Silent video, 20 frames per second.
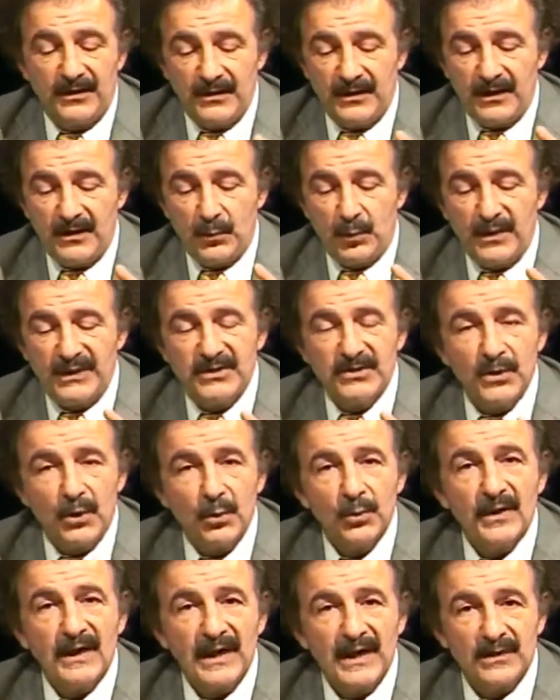we
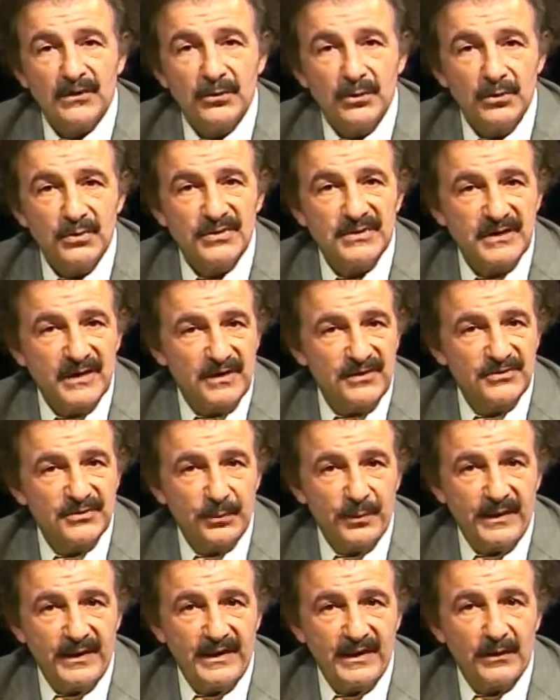don't add new cells
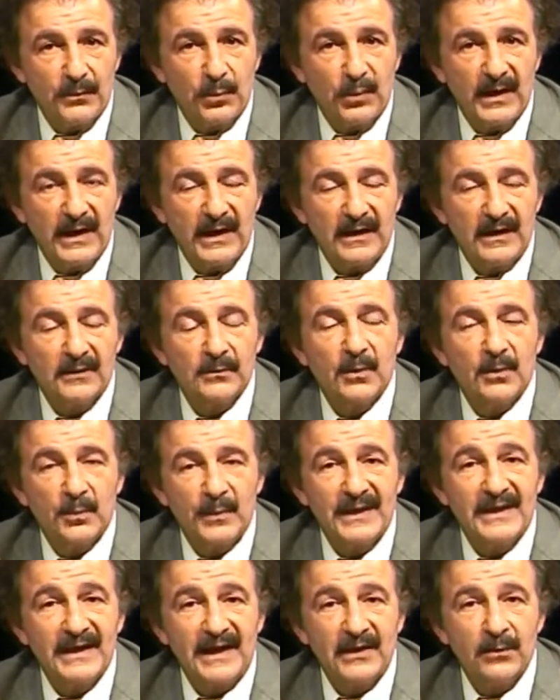when we
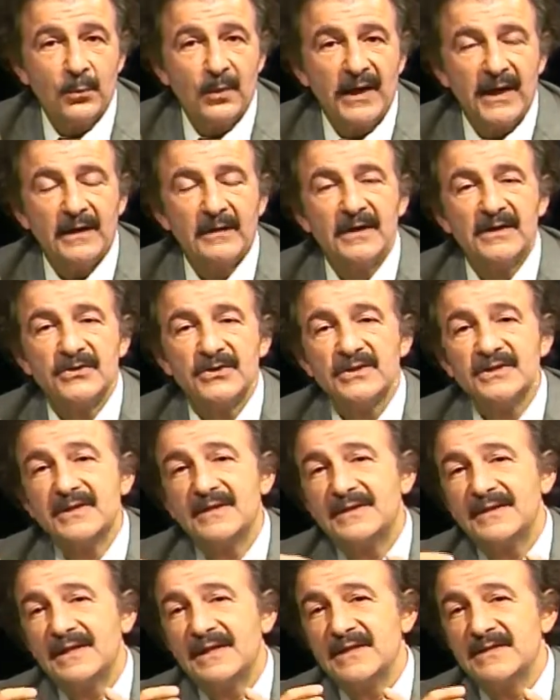gain weight. It's just that
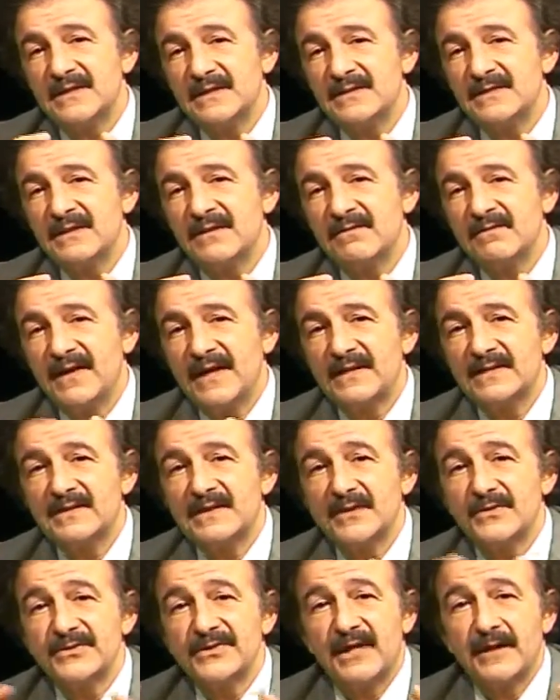the existing fat
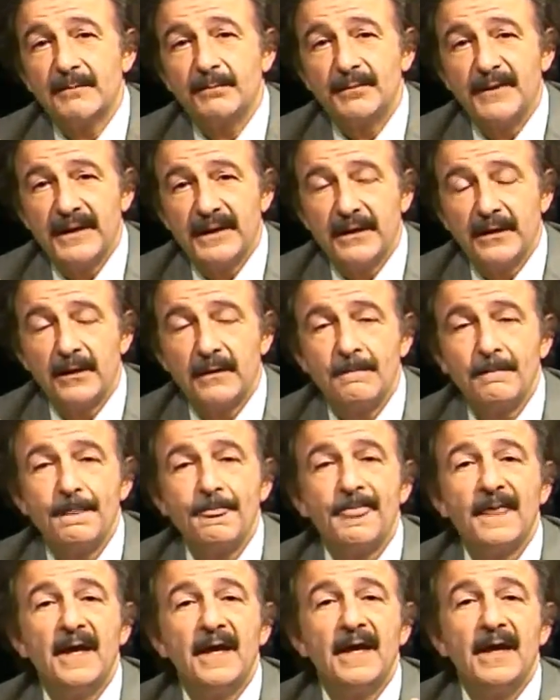cells get bigger.
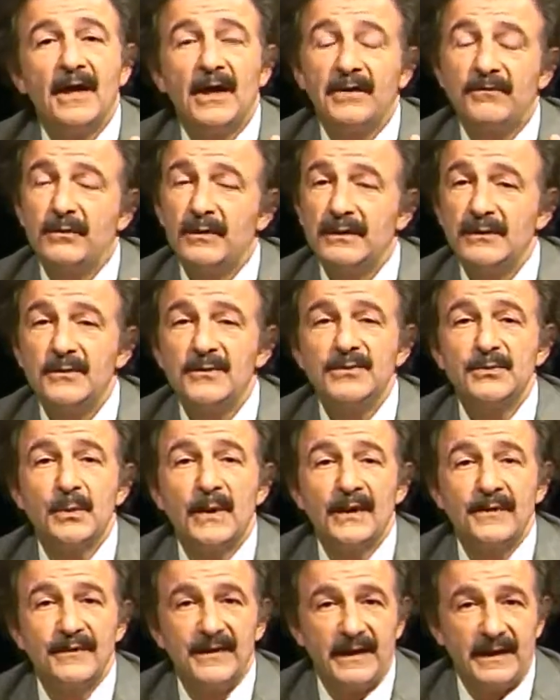If we lose
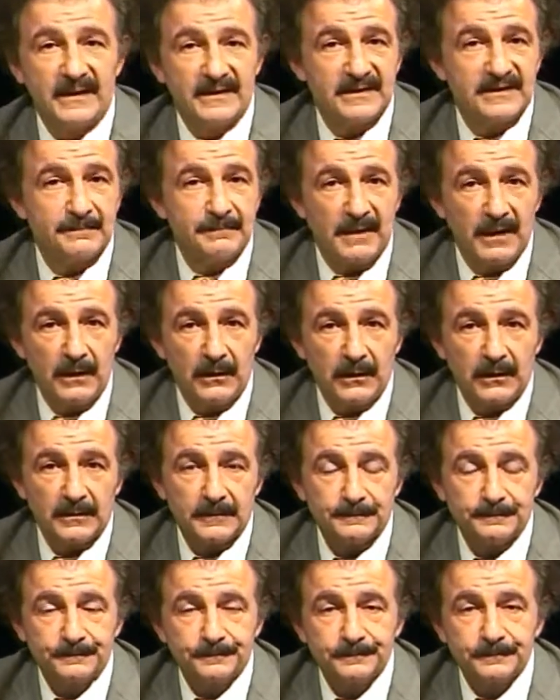weight, they get smaller.
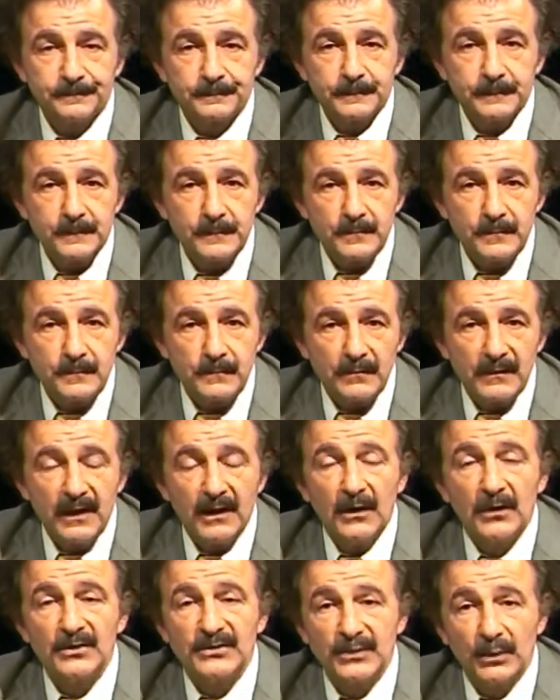
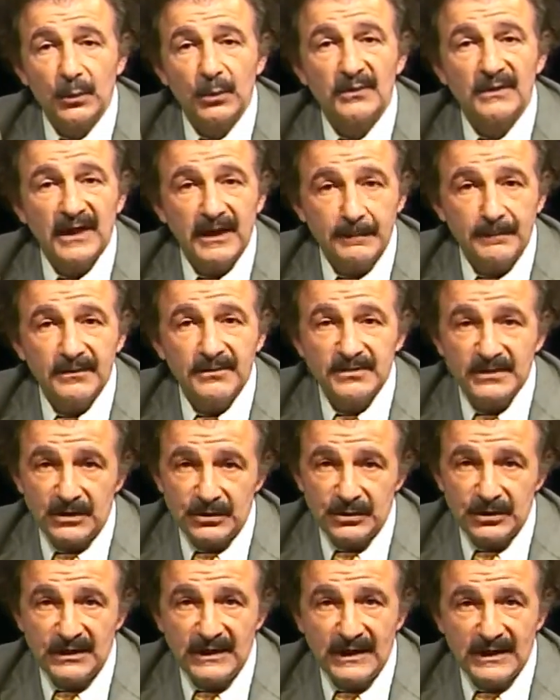So
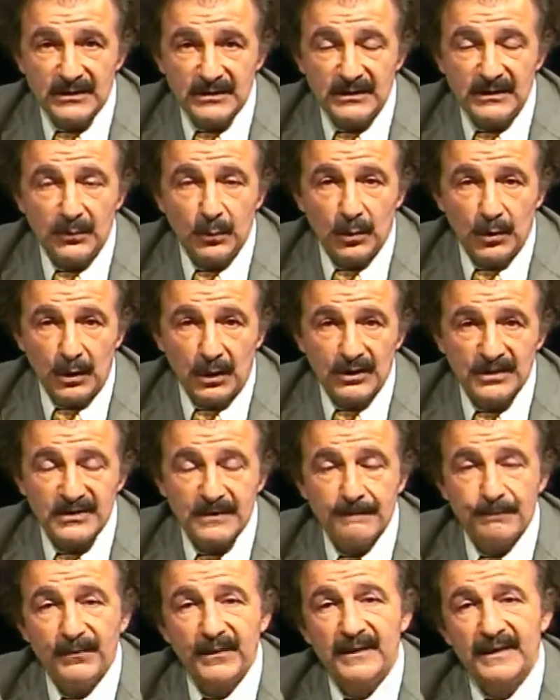liposuction actually works.
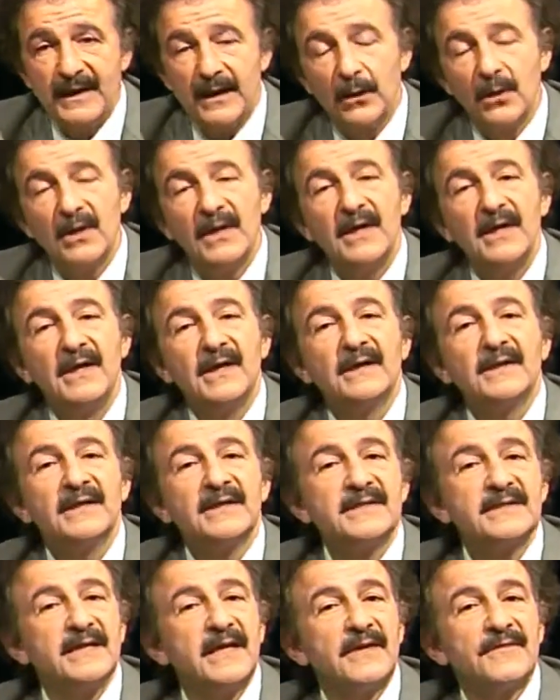Now,
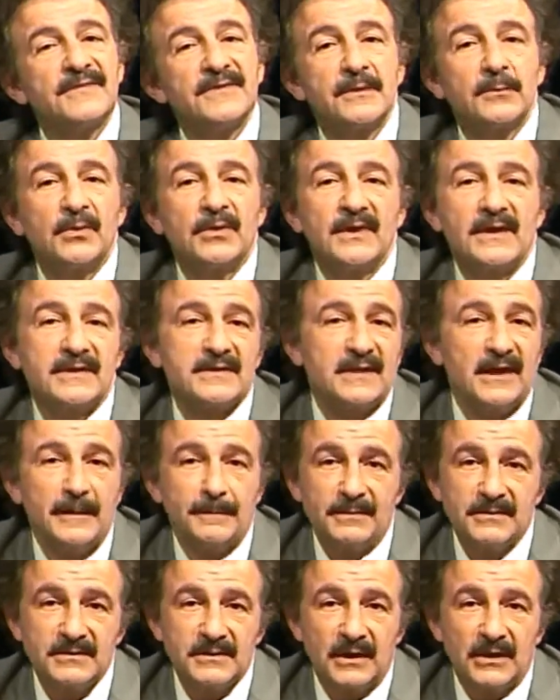let's say if someone has
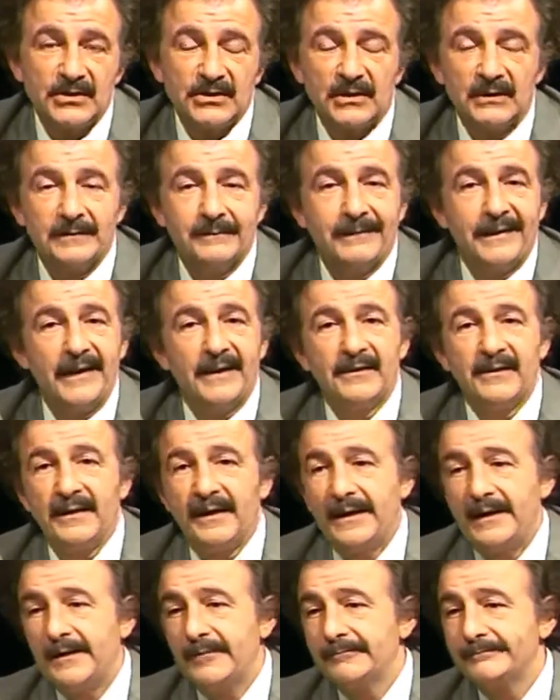liposuction and
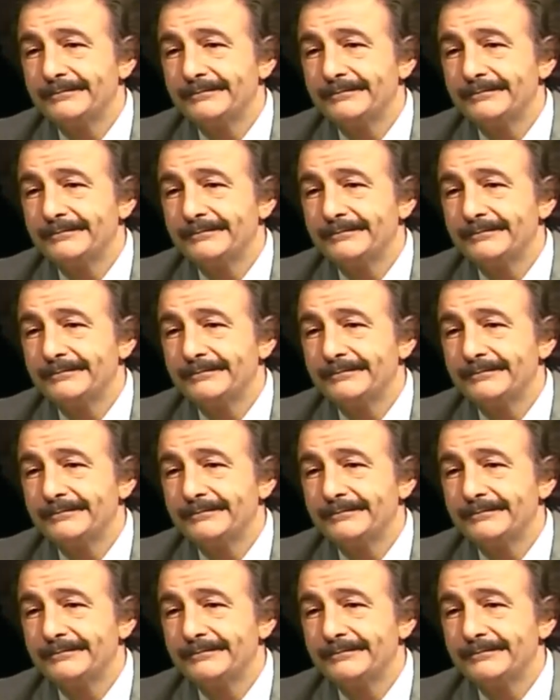they